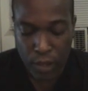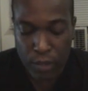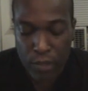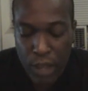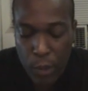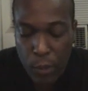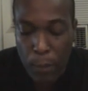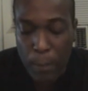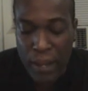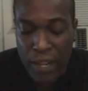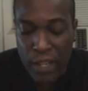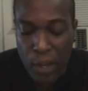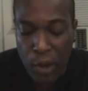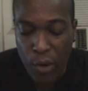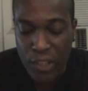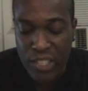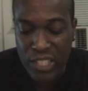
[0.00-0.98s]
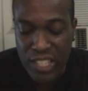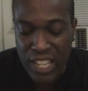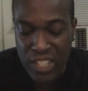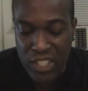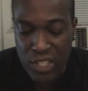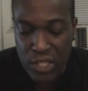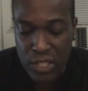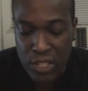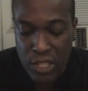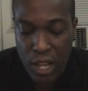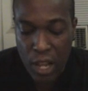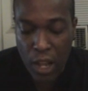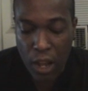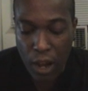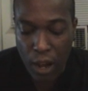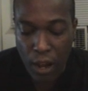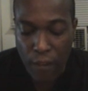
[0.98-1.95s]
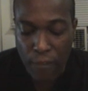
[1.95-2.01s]
There will be no extensions
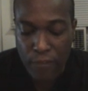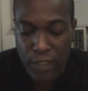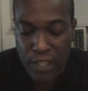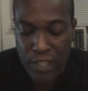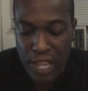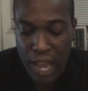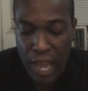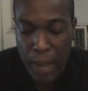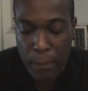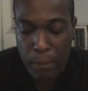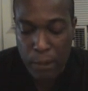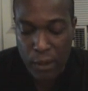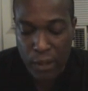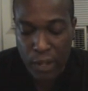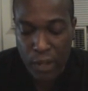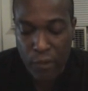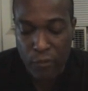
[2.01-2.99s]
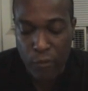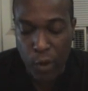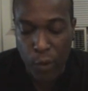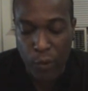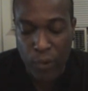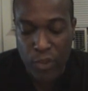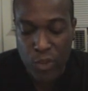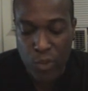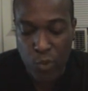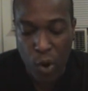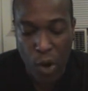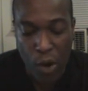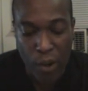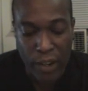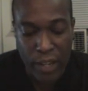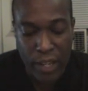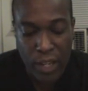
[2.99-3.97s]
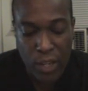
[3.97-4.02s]
of the time period for
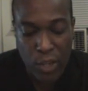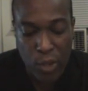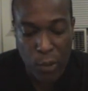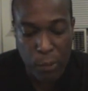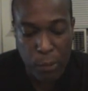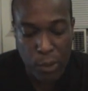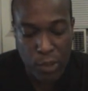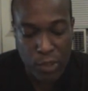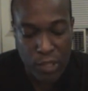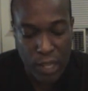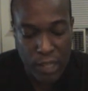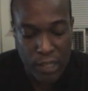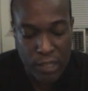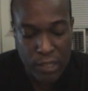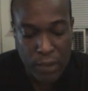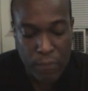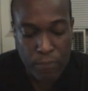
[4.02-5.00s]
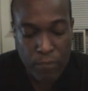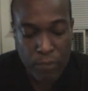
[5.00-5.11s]
withdrawing your protest.